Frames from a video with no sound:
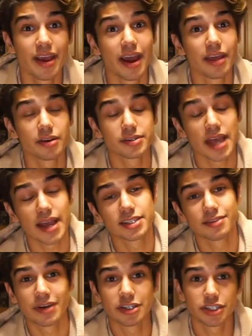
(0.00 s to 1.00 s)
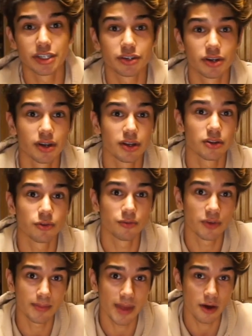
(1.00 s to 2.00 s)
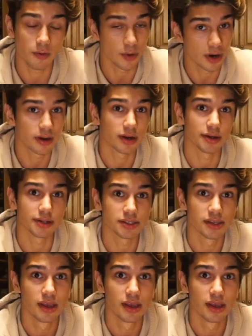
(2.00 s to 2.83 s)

and those eggs eventually turned into female workers.